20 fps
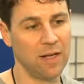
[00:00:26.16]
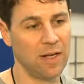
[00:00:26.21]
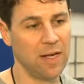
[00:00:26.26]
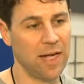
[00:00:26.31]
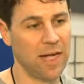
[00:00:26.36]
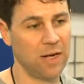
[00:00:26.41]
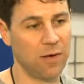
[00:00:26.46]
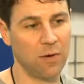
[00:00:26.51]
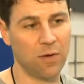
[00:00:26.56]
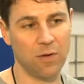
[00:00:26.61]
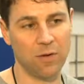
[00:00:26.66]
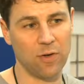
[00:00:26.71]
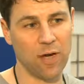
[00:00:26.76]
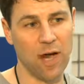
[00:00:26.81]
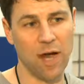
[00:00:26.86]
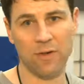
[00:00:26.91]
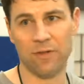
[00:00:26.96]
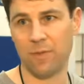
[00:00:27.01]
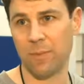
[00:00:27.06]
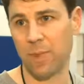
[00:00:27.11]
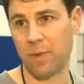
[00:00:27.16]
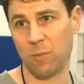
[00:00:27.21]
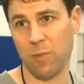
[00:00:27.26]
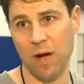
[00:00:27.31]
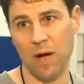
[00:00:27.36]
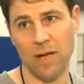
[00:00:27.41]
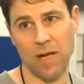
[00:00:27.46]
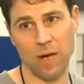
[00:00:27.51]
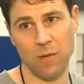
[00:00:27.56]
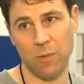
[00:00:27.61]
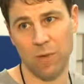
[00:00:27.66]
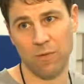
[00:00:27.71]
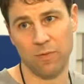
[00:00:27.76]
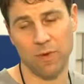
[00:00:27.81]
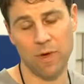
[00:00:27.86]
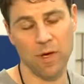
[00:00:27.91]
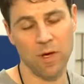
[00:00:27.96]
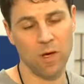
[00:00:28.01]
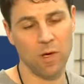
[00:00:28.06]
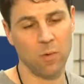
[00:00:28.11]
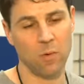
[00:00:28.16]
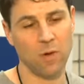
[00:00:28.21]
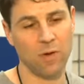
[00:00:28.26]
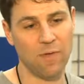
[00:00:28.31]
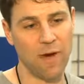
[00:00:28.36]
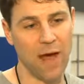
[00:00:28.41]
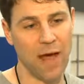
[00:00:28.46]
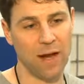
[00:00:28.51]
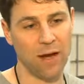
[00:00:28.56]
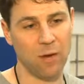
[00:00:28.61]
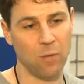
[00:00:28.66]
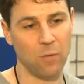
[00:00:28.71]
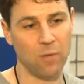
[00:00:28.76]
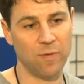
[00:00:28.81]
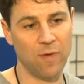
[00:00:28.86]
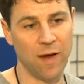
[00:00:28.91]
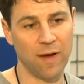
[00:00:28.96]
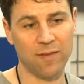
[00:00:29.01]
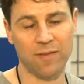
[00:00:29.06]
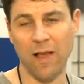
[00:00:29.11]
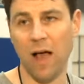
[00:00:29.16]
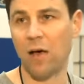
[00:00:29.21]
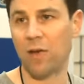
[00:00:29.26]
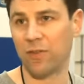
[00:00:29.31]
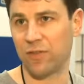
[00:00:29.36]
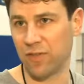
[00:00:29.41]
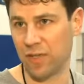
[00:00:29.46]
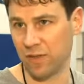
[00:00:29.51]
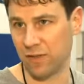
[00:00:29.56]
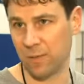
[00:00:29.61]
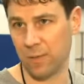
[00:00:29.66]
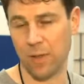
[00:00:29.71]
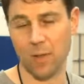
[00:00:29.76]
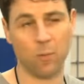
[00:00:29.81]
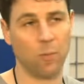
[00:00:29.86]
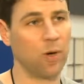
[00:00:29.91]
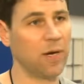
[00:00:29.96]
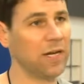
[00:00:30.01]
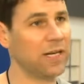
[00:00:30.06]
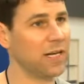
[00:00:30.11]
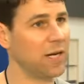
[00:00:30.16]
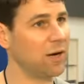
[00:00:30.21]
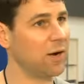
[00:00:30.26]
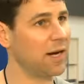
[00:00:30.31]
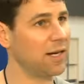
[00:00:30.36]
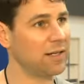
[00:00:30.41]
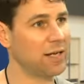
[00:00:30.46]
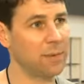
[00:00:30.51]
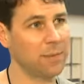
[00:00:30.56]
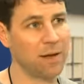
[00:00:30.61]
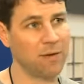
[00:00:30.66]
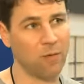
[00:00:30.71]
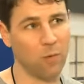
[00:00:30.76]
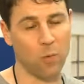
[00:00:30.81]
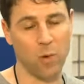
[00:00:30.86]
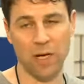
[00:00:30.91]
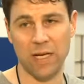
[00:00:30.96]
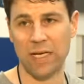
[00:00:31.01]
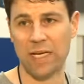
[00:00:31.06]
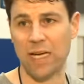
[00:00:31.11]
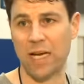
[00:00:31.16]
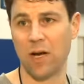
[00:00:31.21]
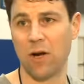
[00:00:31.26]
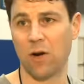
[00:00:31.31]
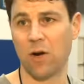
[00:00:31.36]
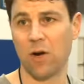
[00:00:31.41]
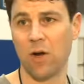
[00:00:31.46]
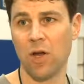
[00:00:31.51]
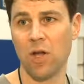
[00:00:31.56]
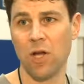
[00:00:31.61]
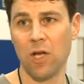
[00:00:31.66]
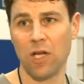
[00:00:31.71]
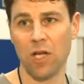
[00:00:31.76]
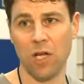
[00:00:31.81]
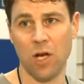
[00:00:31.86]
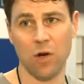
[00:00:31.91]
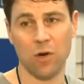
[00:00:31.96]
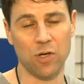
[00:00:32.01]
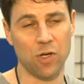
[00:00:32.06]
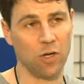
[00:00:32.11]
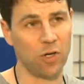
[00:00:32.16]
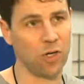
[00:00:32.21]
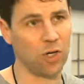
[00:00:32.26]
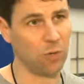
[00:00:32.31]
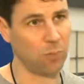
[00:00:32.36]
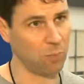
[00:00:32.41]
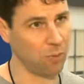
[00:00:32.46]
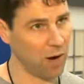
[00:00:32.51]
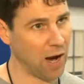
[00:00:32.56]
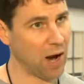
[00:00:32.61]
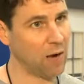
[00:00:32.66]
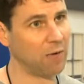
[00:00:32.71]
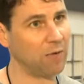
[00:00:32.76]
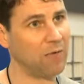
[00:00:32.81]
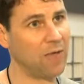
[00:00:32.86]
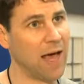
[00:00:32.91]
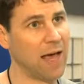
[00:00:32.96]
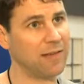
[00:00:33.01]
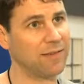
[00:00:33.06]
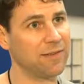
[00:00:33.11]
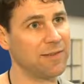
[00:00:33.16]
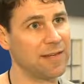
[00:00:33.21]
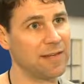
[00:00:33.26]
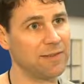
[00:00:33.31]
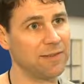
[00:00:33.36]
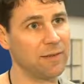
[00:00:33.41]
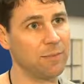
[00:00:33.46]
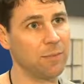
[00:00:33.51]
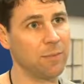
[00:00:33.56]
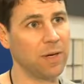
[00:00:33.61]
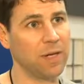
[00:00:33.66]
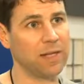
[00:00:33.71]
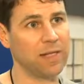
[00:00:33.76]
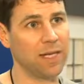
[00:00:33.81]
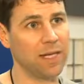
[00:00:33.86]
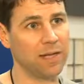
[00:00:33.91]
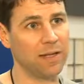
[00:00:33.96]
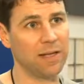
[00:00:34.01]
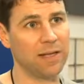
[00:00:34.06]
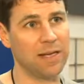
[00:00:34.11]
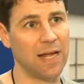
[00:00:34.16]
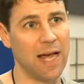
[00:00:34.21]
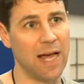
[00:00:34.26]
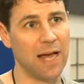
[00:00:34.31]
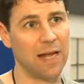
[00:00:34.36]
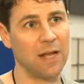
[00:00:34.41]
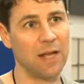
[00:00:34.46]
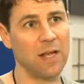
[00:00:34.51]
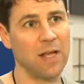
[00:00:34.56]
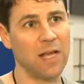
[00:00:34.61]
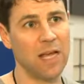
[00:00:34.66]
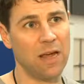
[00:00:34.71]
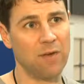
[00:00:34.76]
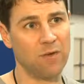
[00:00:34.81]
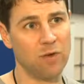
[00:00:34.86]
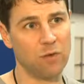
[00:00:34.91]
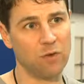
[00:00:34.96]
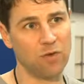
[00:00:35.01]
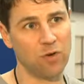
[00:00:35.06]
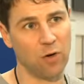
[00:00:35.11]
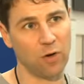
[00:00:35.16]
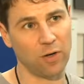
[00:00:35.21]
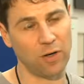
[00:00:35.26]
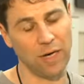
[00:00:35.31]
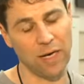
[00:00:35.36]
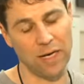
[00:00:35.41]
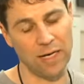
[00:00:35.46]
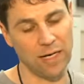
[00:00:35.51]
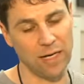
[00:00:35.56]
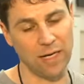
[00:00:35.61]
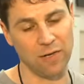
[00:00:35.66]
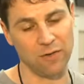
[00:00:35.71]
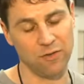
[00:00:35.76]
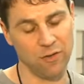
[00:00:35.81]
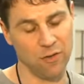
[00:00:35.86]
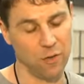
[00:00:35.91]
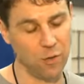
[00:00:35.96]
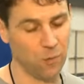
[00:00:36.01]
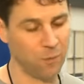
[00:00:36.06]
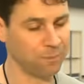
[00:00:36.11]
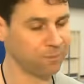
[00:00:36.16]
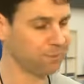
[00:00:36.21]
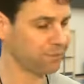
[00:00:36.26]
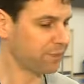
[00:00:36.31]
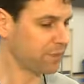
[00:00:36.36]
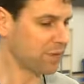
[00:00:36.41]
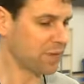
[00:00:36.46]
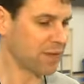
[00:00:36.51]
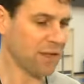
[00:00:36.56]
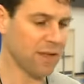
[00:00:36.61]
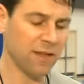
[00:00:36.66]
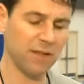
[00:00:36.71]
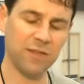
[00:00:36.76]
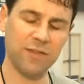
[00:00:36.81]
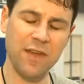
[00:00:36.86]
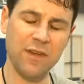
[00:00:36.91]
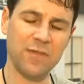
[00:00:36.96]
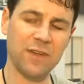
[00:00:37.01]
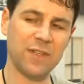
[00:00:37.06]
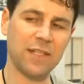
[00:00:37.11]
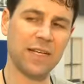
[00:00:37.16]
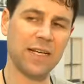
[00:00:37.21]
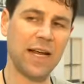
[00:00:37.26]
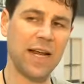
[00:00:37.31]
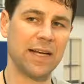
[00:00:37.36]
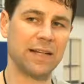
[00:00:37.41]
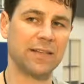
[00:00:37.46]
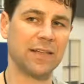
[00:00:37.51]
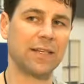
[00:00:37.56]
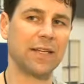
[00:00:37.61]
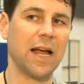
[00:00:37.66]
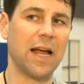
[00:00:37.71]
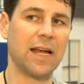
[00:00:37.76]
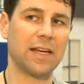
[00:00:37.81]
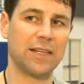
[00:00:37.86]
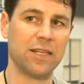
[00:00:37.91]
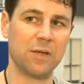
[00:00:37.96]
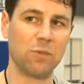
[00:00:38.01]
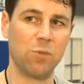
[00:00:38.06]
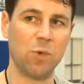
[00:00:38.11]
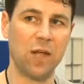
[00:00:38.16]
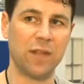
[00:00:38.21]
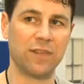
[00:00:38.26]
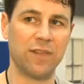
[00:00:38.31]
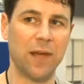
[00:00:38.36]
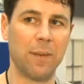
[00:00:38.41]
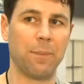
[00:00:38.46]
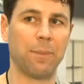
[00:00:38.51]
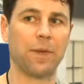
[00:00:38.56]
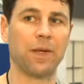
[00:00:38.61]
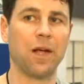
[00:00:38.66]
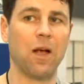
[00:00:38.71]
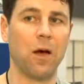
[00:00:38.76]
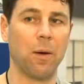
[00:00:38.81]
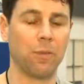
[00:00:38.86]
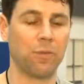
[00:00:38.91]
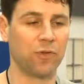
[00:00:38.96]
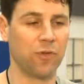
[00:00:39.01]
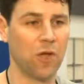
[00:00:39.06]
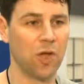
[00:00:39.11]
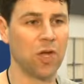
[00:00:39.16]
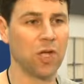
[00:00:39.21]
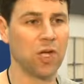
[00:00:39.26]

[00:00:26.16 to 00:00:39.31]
And our other guys, I mean, right now we've had a solid season. You know, winning year, anytime you have a winning year, you know, you're proud of that season. But at the end of the day, if you start getting into 17, 18, 19 wins, that becomes,